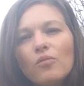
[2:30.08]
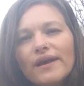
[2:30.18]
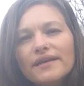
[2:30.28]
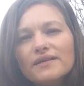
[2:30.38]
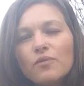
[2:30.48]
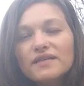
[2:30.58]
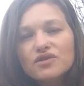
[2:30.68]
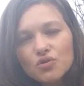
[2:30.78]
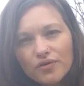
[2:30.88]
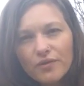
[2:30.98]
it was
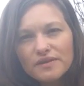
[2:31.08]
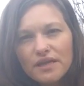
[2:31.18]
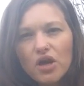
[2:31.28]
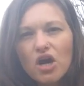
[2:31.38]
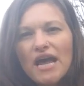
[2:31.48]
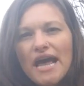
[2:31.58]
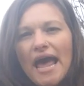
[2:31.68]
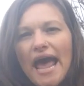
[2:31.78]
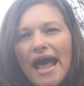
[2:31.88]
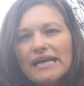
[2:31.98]
a school that was here.
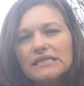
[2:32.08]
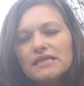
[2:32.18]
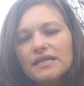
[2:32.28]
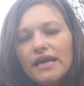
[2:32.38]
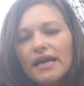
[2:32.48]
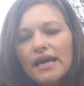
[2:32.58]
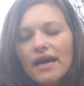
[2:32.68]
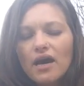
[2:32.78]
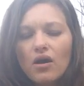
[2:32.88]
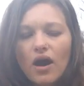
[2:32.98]
And
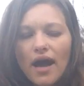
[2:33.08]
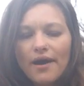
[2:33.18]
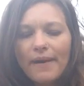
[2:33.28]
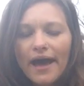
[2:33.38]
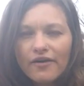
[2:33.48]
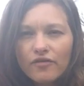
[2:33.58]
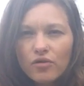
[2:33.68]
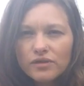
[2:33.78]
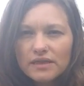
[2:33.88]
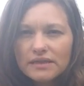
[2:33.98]
they half
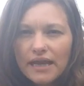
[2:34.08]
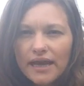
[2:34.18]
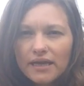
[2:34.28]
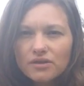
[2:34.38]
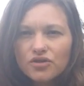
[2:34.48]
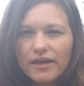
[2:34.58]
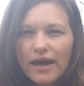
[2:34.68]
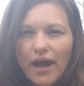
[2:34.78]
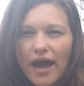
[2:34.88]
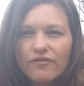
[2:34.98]
owned this land, or they
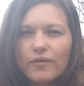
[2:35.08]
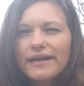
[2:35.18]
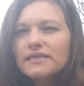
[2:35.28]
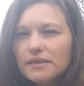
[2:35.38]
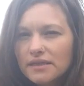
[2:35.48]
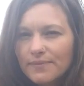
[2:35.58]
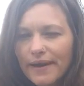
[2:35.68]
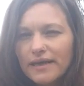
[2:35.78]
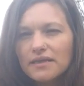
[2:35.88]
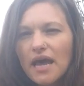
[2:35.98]
half rented the
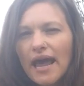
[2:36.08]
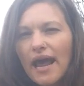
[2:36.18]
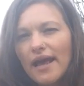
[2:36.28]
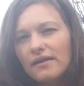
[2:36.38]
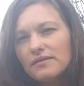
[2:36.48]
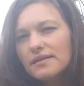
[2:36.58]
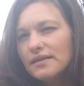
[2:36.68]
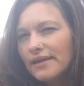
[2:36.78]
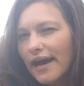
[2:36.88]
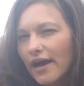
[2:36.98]
space, and the
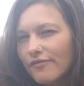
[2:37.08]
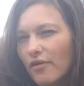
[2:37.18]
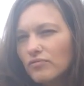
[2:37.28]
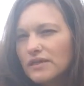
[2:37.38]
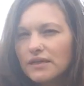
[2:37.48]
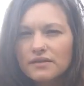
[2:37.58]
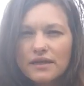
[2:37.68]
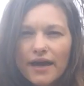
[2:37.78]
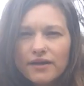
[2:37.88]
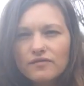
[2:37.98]
city half owned it. There's
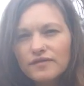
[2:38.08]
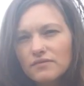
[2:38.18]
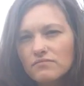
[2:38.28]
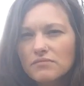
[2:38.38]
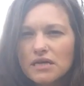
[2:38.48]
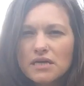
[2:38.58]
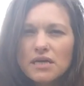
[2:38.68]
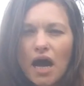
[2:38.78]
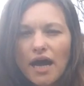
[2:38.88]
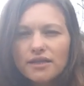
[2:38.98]
kind of some
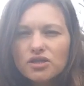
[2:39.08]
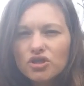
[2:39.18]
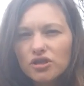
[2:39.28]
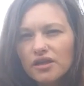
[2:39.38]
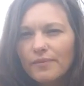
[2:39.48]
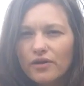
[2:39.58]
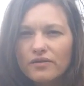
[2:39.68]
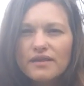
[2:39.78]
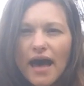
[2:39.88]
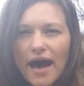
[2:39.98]
uncertainty about
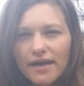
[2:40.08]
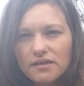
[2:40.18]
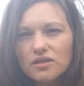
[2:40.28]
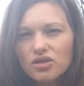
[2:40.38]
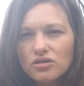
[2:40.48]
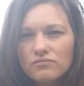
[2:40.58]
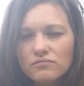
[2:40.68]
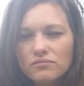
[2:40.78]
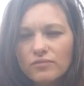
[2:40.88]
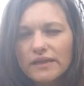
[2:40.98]
that
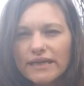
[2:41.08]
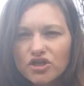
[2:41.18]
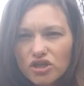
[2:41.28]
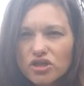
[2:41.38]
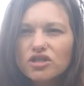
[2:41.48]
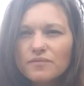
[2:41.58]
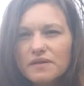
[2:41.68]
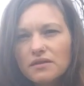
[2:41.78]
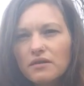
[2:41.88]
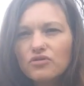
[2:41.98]
relationship
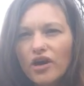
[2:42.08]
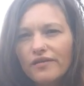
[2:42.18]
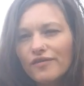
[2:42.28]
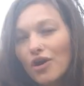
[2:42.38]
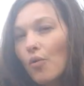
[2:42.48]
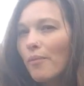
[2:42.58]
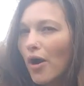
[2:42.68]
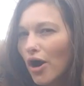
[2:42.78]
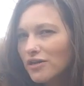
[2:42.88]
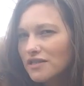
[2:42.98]
still. I'm trying to figure out what
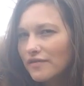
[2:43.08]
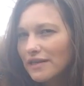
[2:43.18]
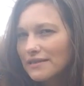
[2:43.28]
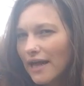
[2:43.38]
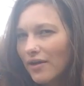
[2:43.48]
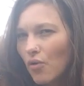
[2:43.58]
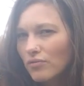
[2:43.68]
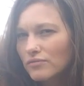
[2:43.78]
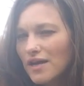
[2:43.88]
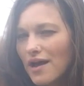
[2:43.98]
parts of it is
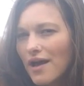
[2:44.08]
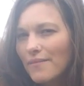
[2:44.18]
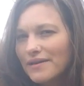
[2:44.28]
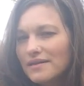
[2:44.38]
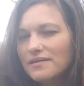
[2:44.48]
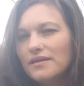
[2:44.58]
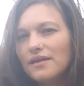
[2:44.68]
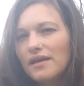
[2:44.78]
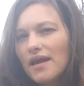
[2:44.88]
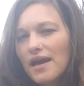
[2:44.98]
owned by the
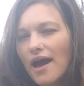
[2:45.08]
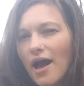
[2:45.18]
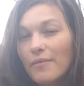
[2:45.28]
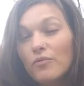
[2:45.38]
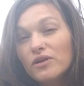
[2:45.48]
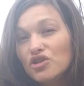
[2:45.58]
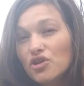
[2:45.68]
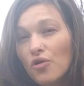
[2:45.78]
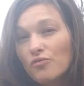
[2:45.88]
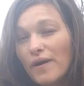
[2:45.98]
city and which is
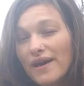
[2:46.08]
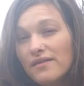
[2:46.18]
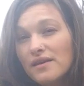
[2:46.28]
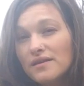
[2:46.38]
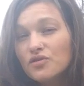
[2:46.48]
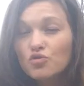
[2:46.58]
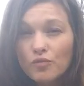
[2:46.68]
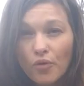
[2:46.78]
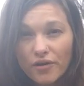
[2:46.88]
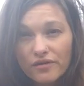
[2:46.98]
owned by the
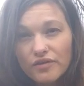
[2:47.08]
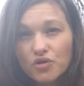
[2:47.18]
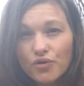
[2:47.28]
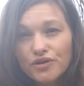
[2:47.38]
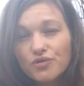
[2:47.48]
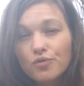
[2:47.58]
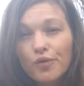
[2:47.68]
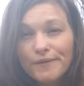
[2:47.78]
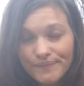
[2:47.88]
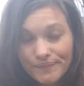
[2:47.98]
school board, the Victoria School
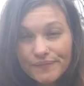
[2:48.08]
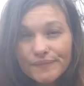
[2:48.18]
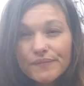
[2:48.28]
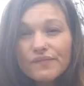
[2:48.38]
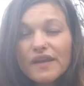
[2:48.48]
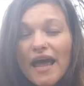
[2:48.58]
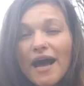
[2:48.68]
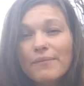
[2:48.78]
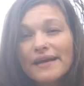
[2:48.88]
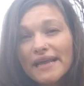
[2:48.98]
Board.
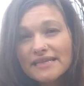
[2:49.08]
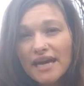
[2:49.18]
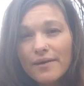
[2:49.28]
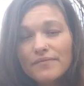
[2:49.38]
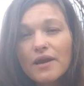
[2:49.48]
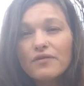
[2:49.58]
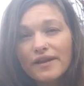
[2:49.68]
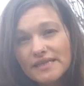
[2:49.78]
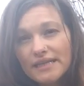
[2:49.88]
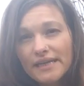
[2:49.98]
But at that time they were
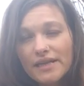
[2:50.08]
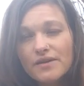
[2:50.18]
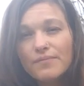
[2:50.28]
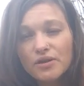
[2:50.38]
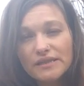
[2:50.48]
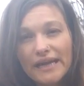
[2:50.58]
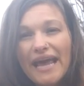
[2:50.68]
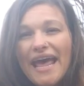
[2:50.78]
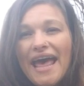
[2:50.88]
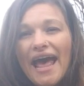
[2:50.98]
renting the building,
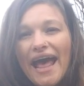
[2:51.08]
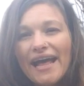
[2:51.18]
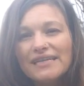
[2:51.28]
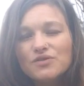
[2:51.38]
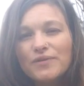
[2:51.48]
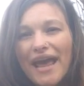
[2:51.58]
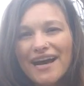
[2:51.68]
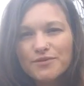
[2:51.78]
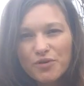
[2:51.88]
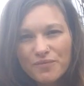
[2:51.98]
and we
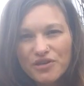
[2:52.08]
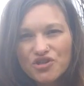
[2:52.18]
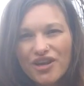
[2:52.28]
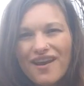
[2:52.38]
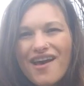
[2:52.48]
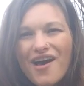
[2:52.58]
asked permission